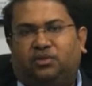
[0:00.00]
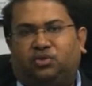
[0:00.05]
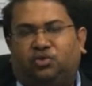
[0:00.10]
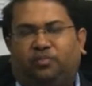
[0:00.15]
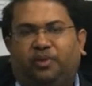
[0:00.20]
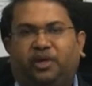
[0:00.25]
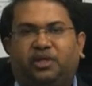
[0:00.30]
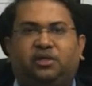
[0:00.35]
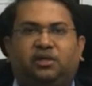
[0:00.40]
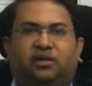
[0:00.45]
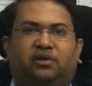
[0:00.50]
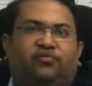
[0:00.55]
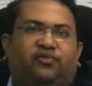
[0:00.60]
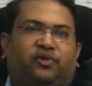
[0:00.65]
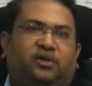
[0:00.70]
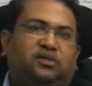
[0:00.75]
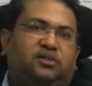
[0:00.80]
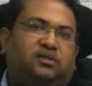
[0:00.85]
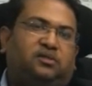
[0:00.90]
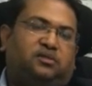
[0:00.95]
So my dear
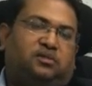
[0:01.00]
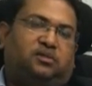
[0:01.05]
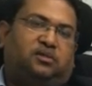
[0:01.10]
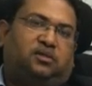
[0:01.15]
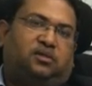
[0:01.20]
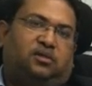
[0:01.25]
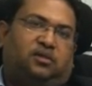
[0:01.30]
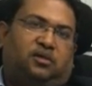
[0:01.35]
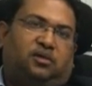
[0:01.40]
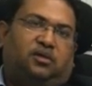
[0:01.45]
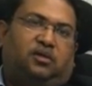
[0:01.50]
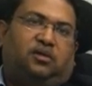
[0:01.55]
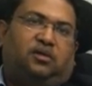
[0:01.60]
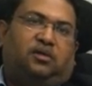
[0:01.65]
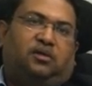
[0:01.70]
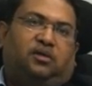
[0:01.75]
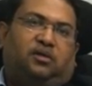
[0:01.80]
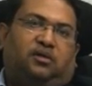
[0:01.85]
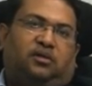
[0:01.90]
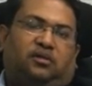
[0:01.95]
friends,
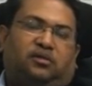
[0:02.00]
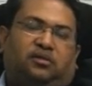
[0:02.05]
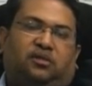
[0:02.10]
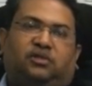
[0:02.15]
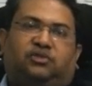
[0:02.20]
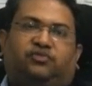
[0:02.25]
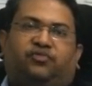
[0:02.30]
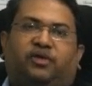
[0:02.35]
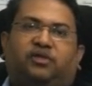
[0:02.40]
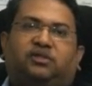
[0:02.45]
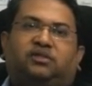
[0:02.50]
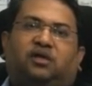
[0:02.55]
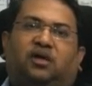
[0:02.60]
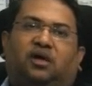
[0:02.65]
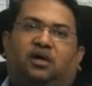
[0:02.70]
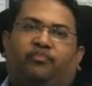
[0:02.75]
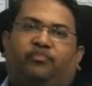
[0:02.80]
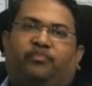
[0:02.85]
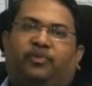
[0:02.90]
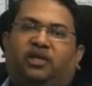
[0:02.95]
this was
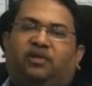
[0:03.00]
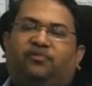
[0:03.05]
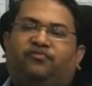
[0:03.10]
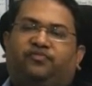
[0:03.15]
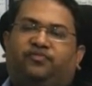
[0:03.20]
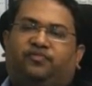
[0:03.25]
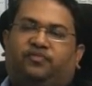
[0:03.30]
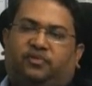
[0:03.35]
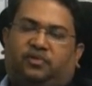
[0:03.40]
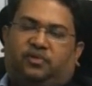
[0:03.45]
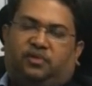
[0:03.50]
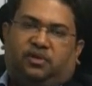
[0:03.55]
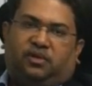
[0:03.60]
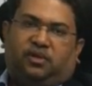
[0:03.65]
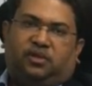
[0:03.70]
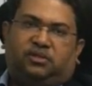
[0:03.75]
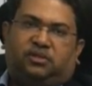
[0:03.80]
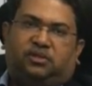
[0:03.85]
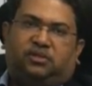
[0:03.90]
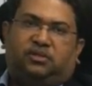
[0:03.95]
a brief
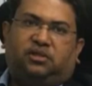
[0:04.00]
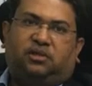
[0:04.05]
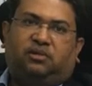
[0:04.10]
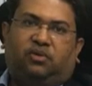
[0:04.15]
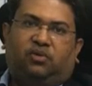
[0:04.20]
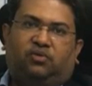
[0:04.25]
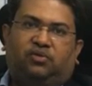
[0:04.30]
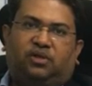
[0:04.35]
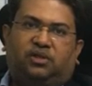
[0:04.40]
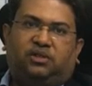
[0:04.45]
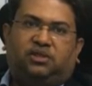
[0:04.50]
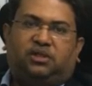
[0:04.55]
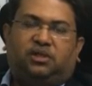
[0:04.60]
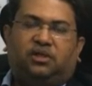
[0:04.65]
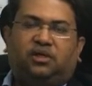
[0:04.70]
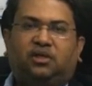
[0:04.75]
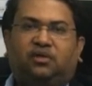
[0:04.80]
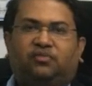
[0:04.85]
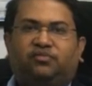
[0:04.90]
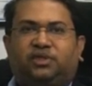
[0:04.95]
discussion about the
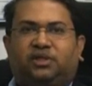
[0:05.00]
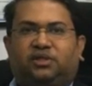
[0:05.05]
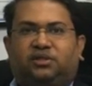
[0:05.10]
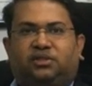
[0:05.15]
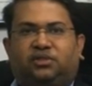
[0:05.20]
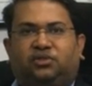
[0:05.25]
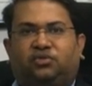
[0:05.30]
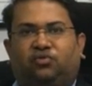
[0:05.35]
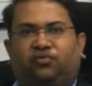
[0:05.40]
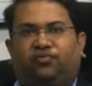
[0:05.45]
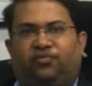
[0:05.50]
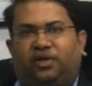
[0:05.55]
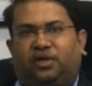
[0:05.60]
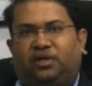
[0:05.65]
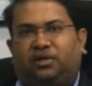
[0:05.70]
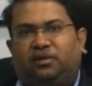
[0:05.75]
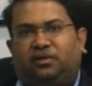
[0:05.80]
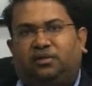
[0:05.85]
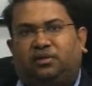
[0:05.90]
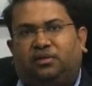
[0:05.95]
journey of GST so
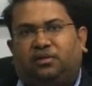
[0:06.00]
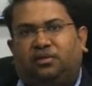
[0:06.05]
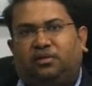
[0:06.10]
far,